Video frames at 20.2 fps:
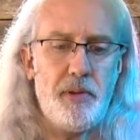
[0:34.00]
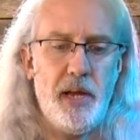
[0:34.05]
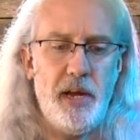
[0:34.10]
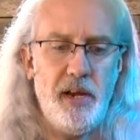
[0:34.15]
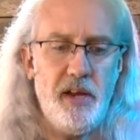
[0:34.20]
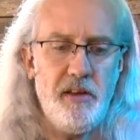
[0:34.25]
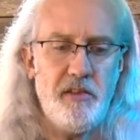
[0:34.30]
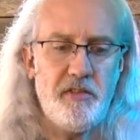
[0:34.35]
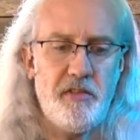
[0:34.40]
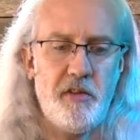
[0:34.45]

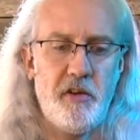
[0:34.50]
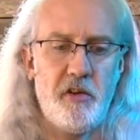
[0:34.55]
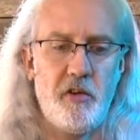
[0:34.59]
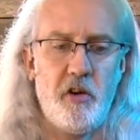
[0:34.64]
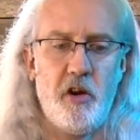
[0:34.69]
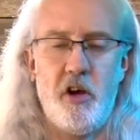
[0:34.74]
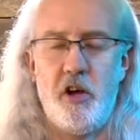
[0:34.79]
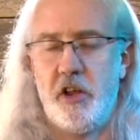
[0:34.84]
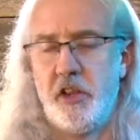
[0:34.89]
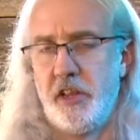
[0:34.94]
Planning
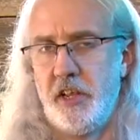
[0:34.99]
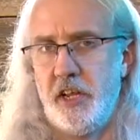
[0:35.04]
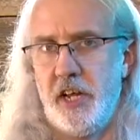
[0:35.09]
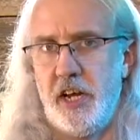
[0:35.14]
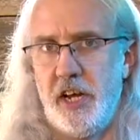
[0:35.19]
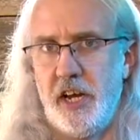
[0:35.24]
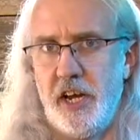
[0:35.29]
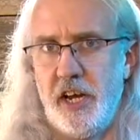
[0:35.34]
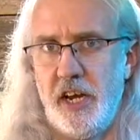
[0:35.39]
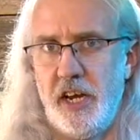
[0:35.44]
Center
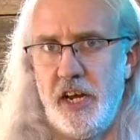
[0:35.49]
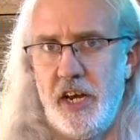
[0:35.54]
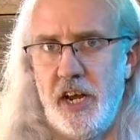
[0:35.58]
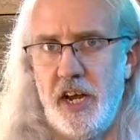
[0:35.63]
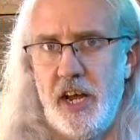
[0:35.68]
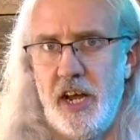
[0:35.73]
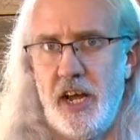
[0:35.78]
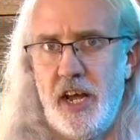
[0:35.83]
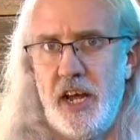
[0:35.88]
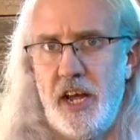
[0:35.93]

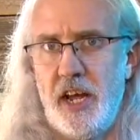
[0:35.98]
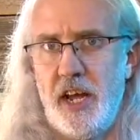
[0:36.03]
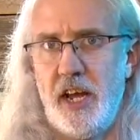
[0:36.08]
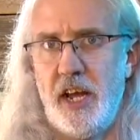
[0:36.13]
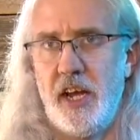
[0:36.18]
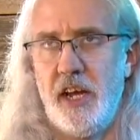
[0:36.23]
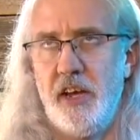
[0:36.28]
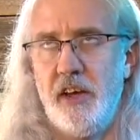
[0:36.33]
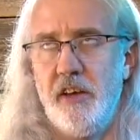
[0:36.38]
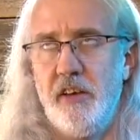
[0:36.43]
Online
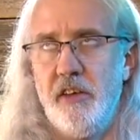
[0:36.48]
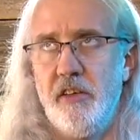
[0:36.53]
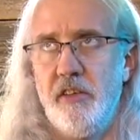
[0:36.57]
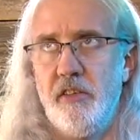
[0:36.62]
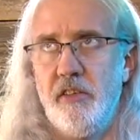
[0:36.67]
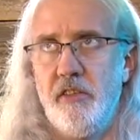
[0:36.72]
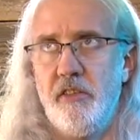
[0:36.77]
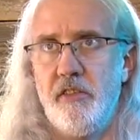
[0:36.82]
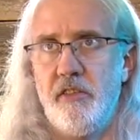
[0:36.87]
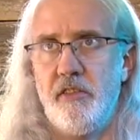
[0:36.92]

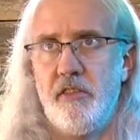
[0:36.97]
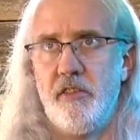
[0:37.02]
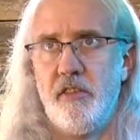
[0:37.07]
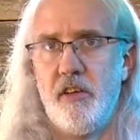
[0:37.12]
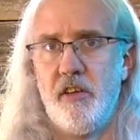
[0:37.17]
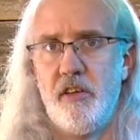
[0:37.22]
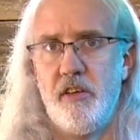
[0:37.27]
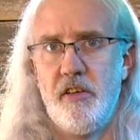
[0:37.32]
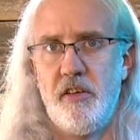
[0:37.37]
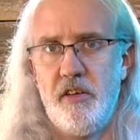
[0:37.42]
is
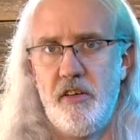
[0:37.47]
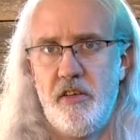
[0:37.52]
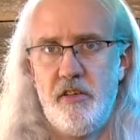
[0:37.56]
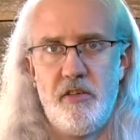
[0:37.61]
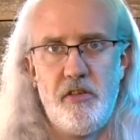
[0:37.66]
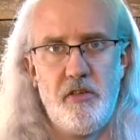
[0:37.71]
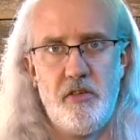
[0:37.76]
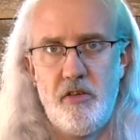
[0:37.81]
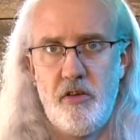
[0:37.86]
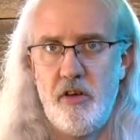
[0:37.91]

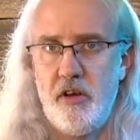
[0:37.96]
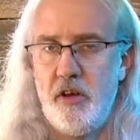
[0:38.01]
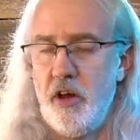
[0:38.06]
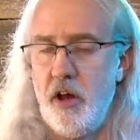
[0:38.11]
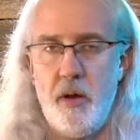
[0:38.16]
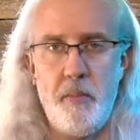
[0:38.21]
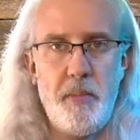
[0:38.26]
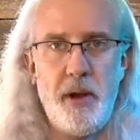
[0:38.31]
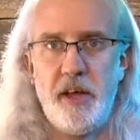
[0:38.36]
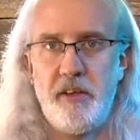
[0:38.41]

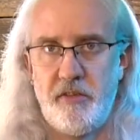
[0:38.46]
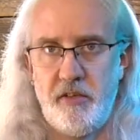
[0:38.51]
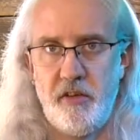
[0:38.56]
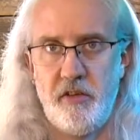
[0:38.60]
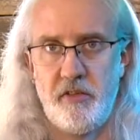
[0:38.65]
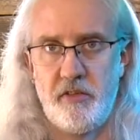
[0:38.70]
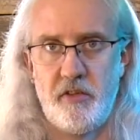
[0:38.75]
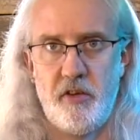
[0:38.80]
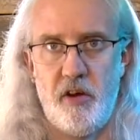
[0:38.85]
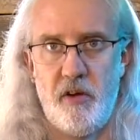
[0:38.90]

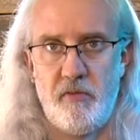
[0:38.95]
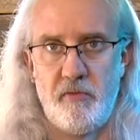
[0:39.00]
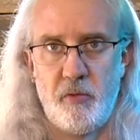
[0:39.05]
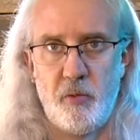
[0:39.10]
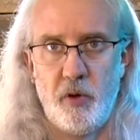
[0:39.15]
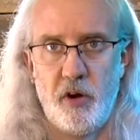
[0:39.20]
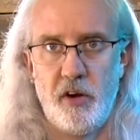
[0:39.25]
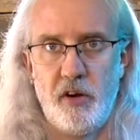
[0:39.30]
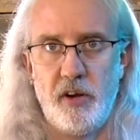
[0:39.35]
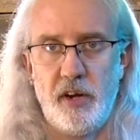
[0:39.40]
amazing
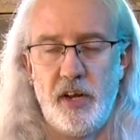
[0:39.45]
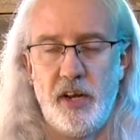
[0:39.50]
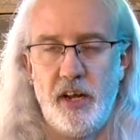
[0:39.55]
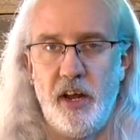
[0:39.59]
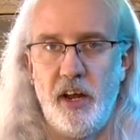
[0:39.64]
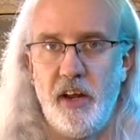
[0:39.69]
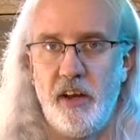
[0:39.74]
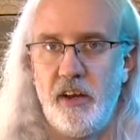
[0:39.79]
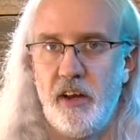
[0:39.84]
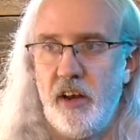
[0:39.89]
software.
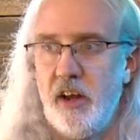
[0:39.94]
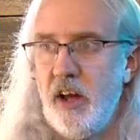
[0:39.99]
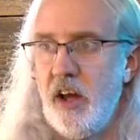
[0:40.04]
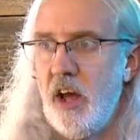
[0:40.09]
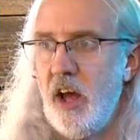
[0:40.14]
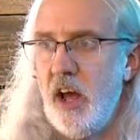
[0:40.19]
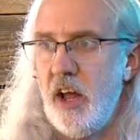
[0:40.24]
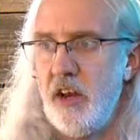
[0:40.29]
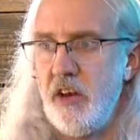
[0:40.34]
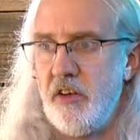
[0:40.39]
It
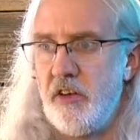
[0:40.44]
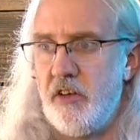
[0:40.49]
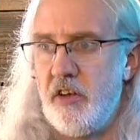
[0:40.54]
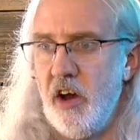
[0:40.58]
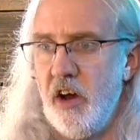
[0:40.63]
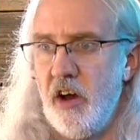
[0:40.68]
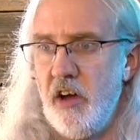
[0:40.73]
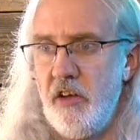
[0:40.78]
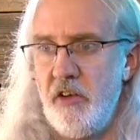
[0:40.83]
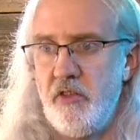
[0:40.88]

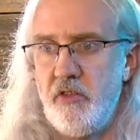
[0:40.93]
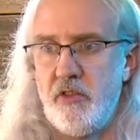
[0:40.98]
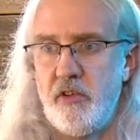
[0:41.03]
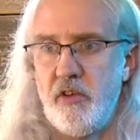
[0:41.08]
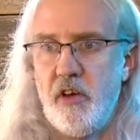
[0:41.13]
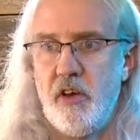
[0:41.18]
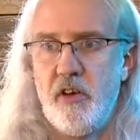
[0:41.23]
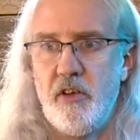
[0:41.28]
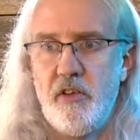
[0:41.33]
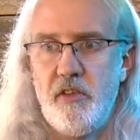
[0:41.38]

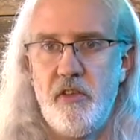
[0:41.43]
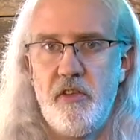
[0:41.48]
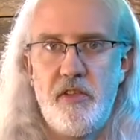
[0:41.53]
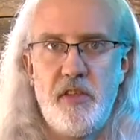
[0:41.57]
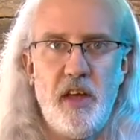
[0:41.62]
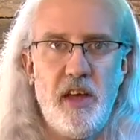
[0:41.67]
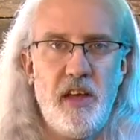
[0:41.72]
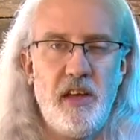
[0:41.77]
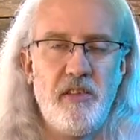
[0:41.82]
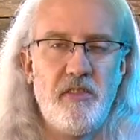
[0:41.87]
does
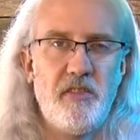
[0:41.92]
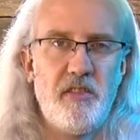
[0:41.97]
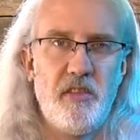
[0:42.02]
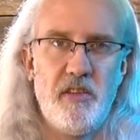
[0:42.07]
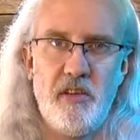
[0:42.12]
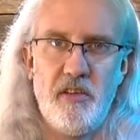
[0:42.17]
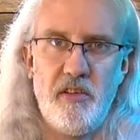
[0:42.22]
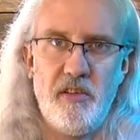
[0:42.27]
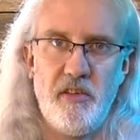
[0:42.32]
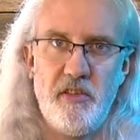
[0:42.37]
things
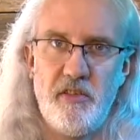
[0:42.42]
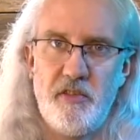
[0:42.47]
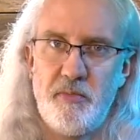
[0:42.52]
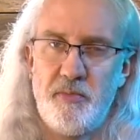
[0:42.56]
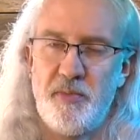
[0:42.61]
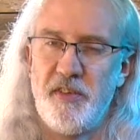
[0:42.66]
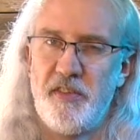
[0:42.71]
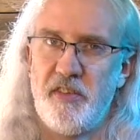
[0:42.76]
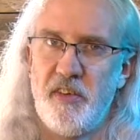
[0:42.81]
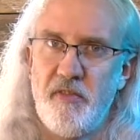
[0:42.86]
that
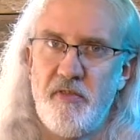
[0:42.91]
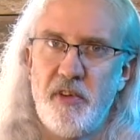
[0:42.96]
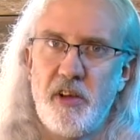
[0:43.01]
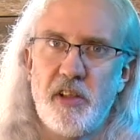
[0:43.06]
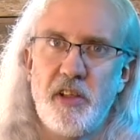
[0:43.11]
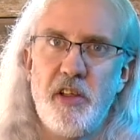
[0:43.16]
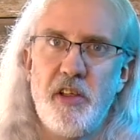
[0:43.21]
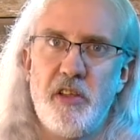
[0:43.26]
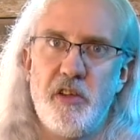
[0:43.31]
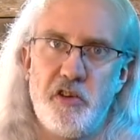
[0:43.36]

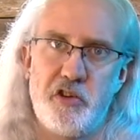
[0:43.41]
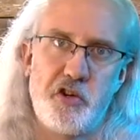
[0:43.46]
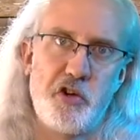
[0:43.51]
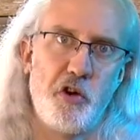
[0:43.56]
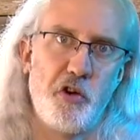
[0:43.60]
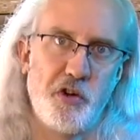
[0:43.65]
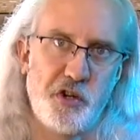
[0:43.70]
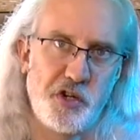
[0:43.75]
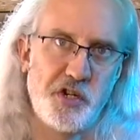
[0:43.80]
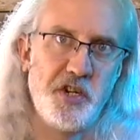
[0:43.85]
specifically the
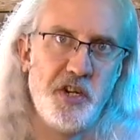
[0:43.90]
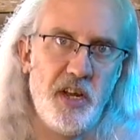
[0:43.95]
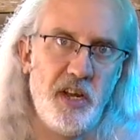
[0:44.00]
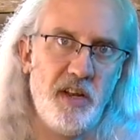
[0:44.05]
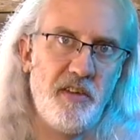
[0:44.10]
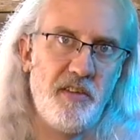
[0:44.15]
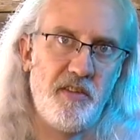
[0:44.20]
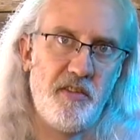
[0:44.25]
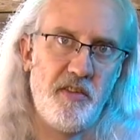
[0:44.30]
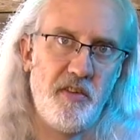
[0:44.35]
church
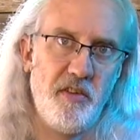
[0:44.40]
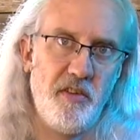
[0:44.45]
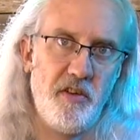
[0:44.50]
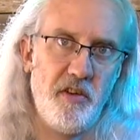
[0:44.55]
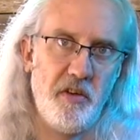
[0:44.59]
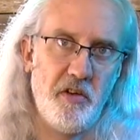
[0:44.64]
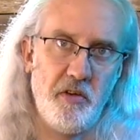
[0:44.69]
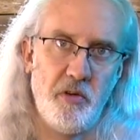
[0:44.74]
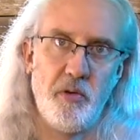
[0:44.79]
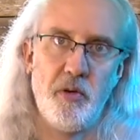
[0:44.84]
needs to
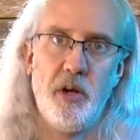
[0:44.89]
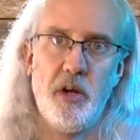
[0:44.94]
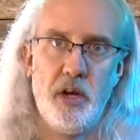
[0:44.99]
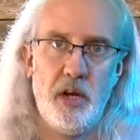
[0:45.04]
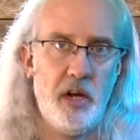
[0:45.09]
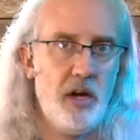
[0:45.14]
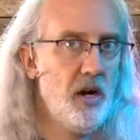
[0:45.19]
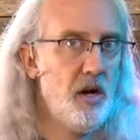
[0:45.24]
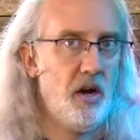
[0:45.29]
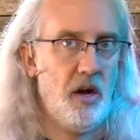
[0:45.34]
do
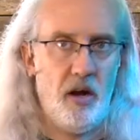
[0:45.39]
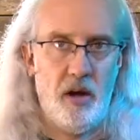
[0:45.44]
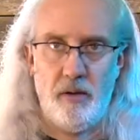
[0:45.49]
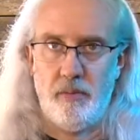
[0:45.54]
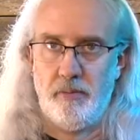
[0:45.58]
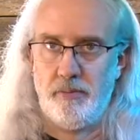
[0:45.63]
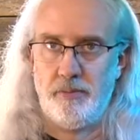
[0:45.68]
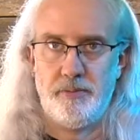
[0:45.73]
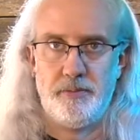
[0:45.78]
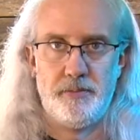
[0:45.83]

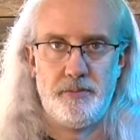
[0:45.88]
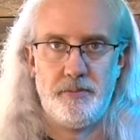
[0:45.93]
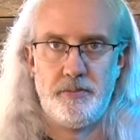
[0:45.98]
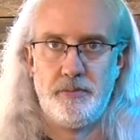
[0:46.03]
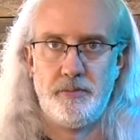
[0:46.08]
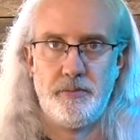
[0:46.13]
um,